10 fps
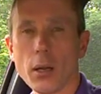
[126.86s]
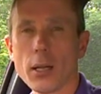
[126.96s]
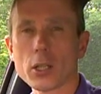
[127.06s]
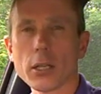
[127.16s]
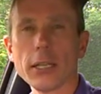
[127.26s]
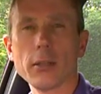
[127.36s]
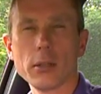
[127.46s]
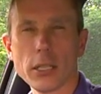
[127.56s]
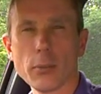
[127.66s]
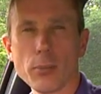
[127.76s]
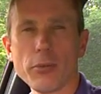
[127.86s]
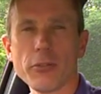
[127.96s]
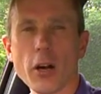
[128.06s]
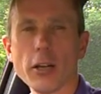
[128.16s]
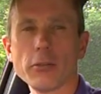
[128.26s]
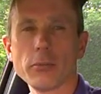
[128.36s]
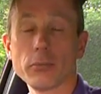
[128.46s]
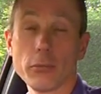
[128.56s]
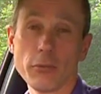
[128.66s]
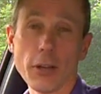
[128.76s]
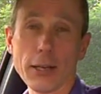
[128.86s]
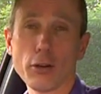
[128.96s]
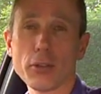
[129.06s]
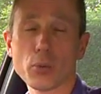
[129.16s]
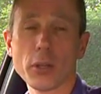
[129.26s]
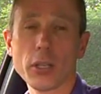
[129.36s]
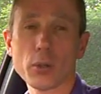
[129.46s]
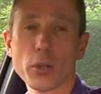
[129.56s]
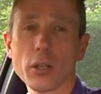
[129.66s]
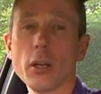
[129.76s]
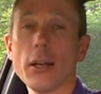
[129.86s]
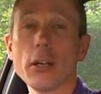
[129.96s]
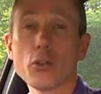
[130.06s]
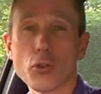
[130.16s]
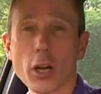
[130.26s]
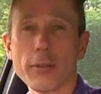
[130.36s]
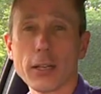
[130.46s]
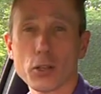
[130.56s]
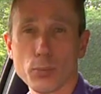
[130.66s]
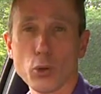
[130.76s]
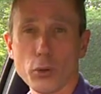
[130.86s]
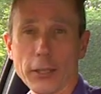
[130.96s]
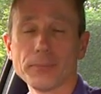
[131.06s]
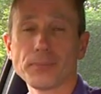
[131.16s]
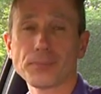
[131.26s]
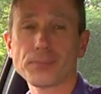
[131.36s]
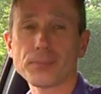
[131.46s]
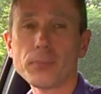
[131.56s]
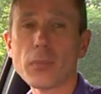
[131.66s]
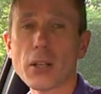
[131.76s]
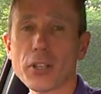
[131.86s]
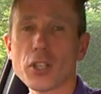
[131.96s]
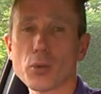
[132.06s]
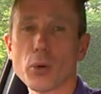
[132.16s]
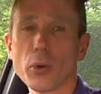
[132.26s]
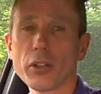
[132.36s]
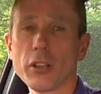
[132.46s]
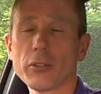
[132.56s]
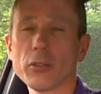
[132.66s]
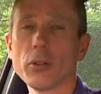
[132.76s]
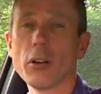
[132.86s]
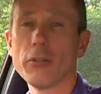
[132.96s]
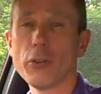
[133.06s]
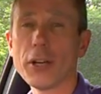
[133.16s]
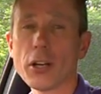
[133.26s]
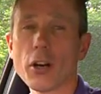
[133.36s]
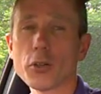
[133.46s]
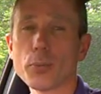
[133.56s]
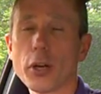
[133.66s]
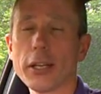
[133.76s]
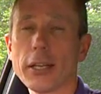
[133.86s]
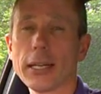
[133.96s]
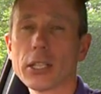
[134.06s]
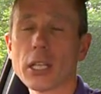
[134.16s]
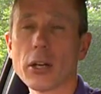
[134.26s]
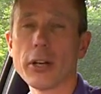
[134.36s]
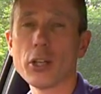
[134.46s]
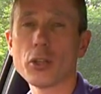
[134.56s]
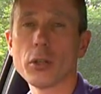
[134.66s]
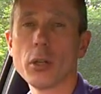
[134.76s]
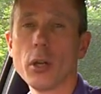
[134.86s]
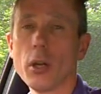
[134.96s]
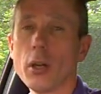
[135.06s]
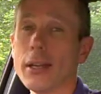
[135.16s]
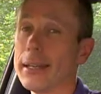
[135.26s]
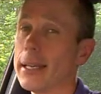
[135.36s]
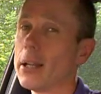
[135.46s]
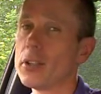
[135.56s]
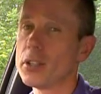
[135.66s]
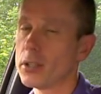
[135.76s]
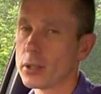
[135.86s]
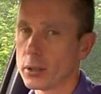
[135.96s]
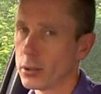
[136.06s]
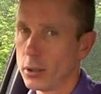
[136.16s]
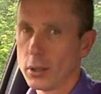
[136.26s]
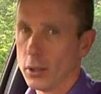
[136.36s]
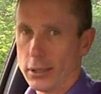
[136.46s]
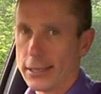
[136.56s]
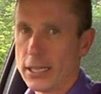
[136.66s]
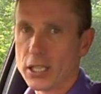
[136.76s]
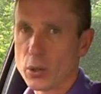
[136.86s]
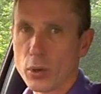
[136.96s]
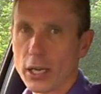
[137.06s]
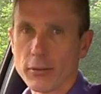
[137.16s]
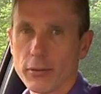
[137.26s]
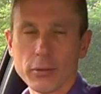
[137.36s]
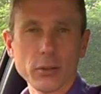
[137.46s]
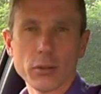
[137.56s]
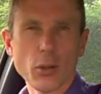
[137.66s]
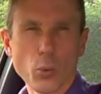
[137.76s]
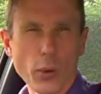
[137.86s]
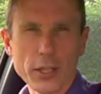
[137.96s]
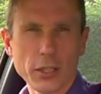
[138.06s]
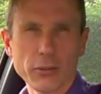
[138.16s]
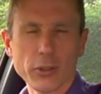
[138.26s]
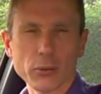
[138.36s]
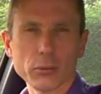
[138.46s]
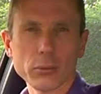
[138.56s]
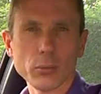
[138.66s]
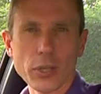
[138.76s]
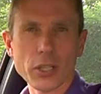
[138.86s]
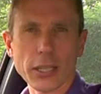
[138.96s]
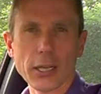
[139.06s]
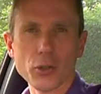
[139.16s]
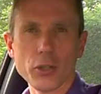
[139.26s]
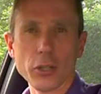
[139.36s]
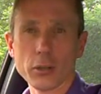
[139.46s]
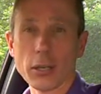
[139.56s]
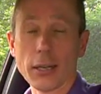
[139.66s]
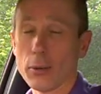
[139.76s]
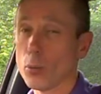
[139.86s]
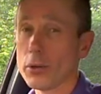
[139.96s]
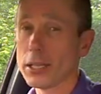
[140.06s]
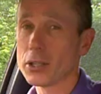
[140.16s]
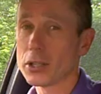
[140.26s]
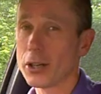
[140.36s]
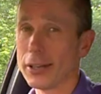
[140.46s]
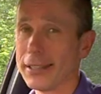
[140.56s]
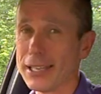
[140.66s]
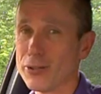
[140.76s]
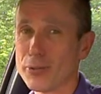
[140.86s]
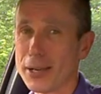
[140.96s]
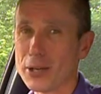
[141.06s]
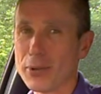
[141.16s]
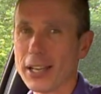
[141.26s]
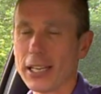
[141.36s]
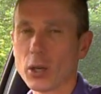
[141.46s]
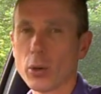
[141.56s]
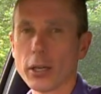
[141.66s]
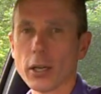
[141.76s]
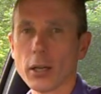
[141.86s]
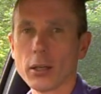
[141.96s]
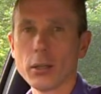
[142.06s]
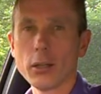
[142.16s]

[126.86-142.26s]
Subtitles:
Lastly, tip number 5. Fairly obvious one, this one. Driving smoothly. This is what we're looking for. Avoid harsh braking and acceleration. Again, this is an easy way of wasting fuel, wasting energy, and won't necessarily get you from A to B any quicker.